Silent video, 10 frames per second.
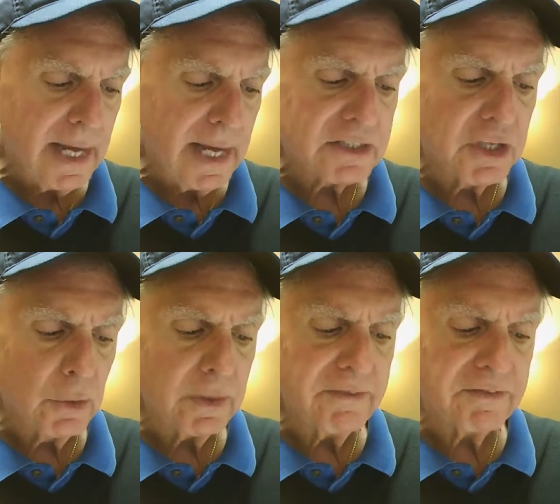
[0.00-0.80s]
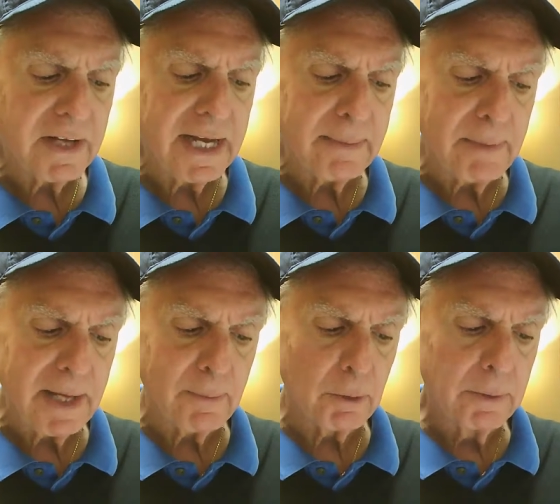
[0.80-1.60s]
As the only flying
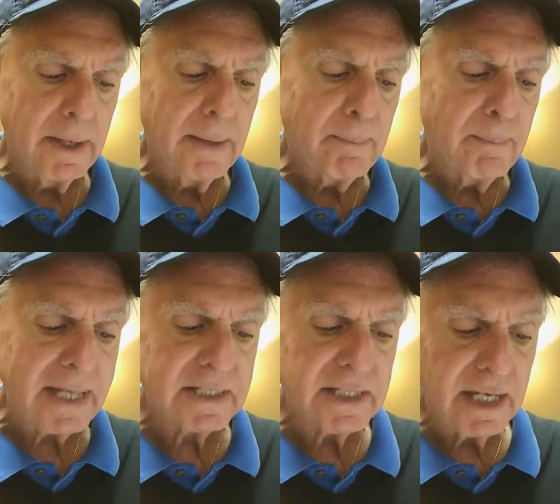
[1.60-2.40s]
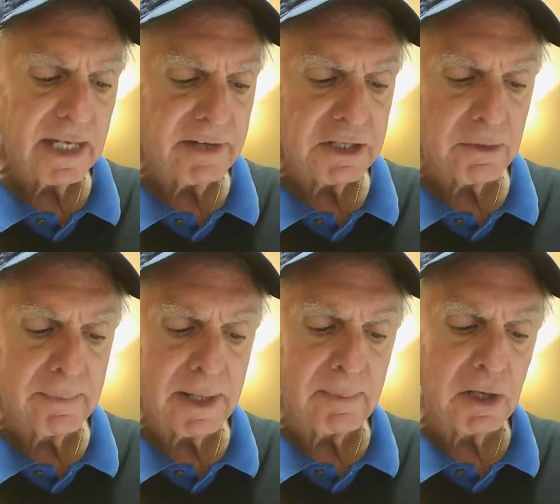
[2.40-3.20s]
mammal, bats elevate their
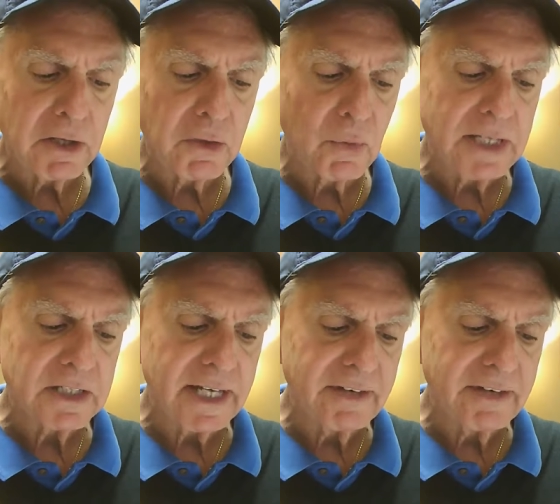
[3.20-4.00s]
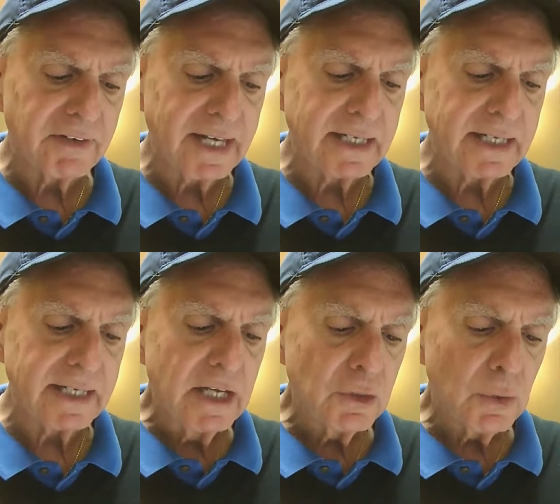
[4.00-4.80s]
metabolic rates in flight
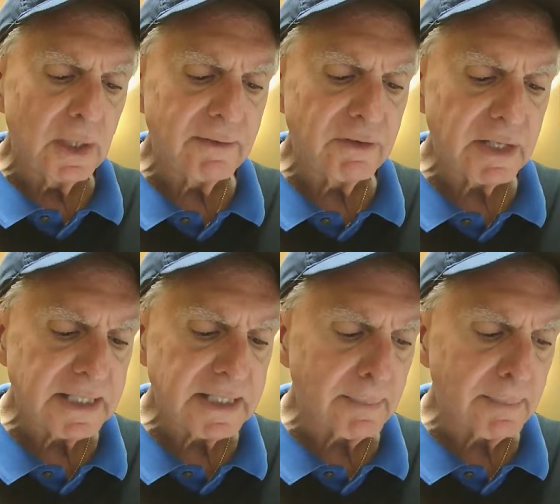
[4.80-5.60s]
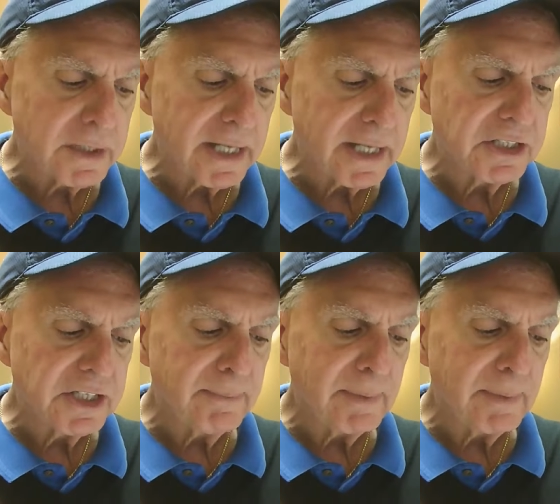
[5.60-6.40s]
to a level that doubles that
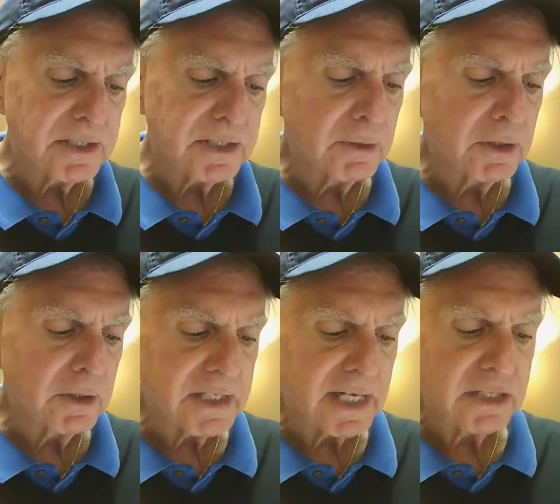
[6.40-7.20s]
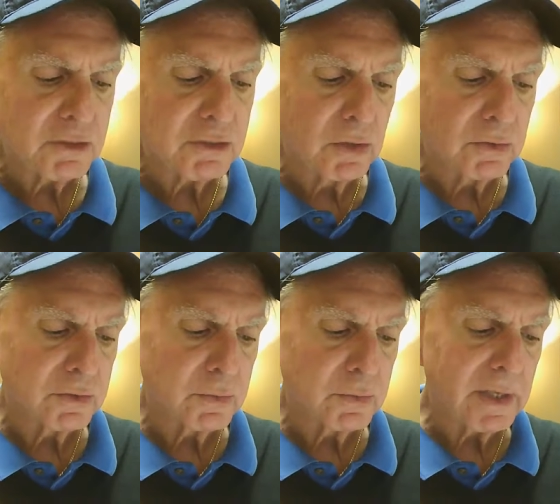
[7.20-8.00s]
achieved by similarly sized
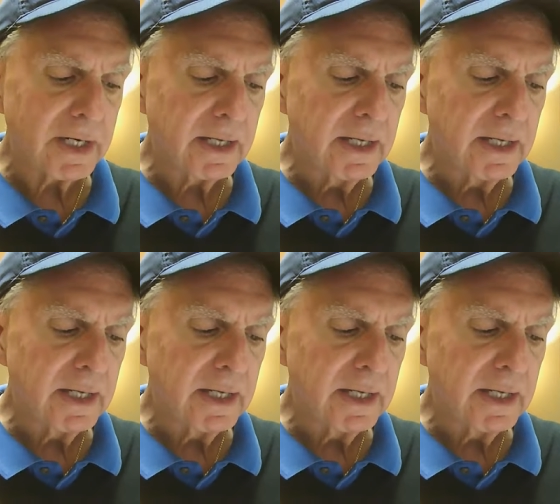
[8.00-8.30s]
rodents when running.